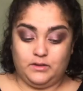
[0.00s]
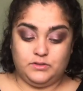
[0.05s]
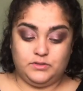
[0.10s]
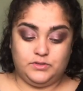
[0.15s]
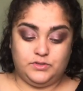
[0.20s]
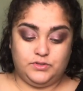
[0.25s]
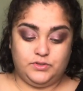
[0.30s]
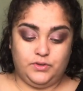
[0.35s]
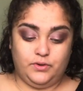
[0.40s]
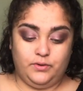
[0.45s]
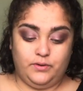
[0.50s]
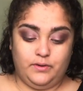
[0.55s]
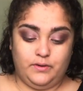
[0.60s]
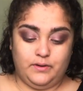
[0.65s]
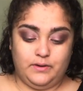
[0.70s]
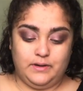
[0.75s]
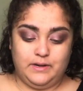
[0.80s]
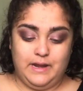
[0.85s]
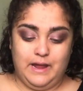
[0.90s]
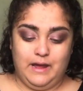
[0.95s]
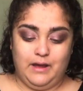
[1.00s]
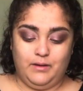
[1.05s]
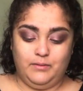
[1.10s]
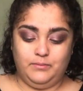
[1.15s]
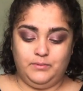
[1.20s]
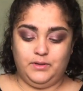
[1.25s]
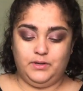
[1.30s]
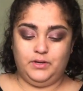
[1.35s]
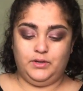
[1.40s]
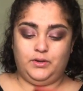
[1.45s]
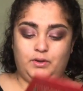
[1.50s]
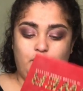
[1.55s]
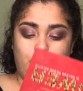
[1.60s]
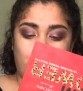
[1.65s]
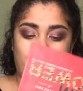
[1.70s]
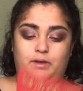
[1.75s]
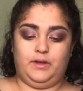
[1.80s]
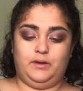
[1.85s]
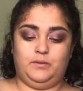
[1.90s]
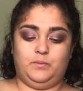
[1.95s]
So now I'm going to go
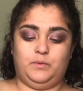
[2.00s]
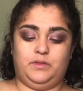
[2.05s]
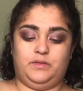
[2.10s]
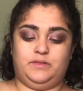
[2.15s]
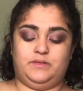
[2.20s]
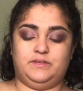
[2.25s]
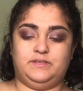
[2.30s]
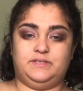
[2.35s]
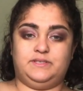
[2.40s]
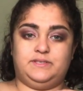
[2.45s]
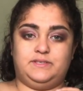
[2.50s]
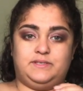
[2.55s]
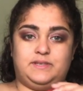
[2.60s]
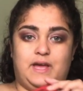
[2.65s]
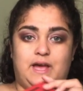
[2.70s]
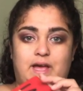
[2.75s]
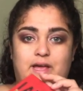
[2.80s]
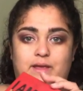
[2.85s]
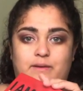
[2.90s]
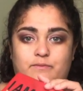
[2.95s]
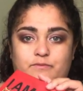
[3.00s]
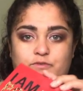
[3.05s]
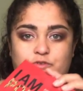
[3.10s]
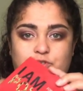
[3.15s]
in with this I Am